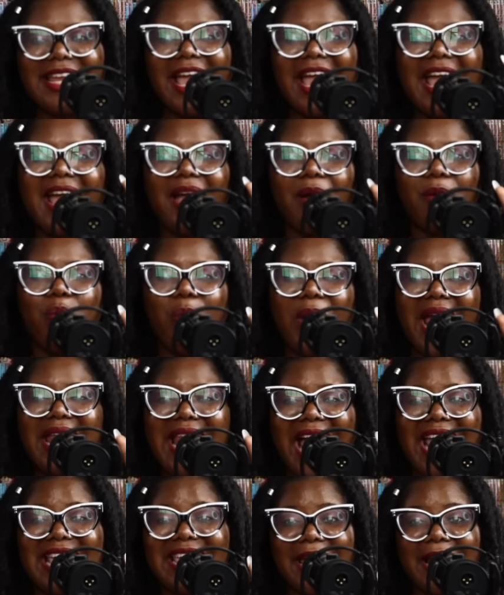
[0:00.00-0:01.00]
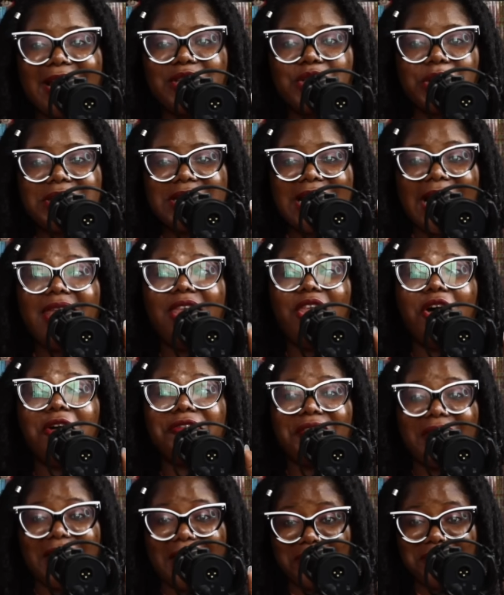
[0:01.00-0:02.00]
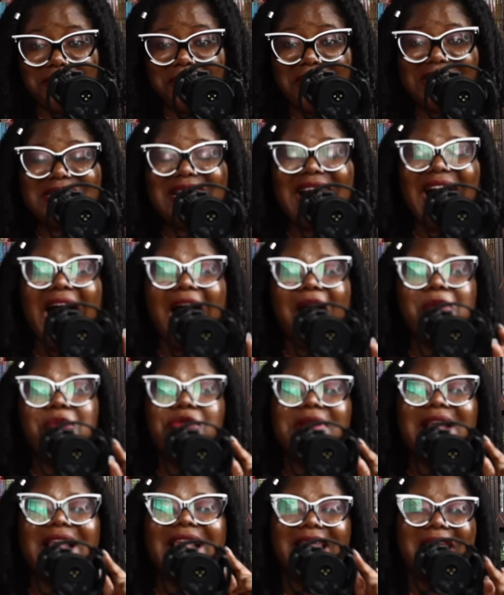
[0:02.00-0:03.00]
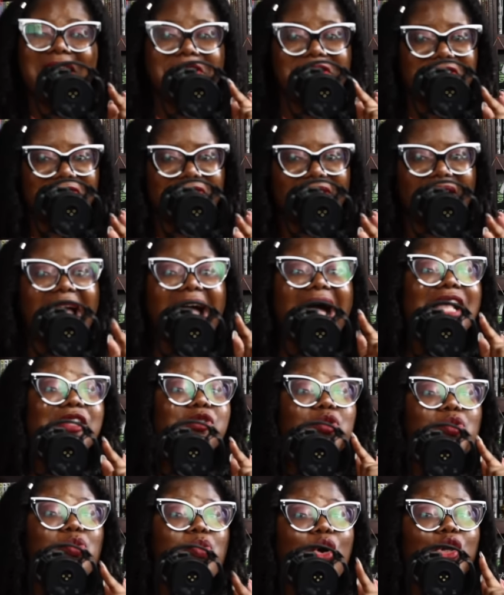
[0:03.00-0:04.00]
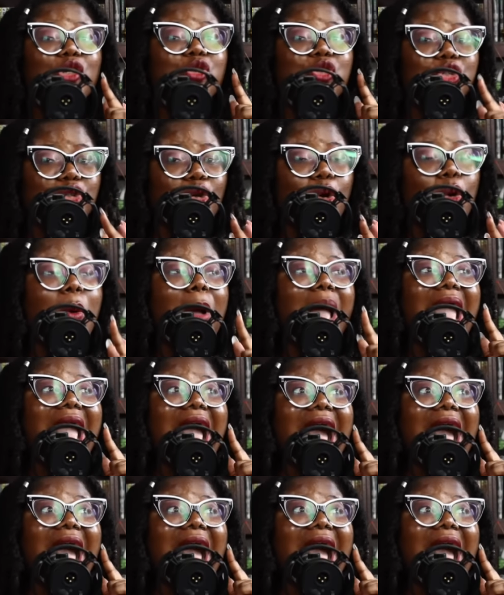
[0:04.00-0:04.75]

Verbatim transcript: when I get to their love interest, I will clarify as to what show I